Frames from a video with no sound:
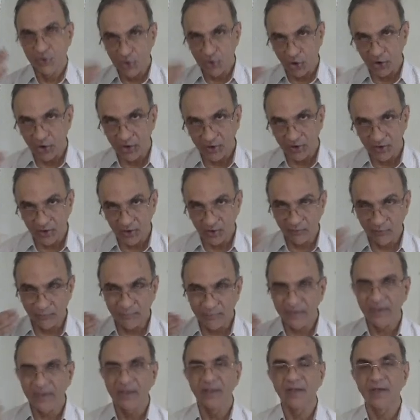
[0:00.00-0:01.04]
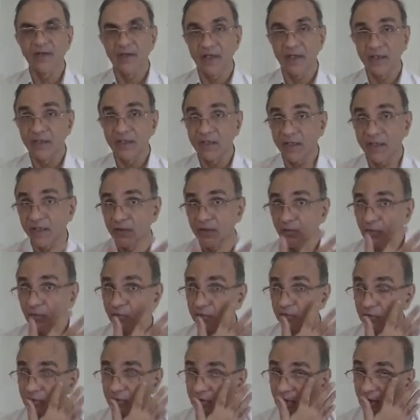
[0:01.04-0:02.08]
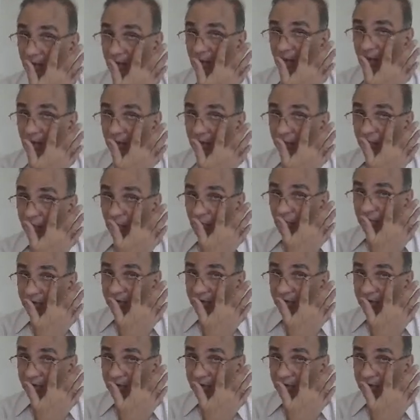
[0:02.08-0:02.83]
joy of making a right diagnosis for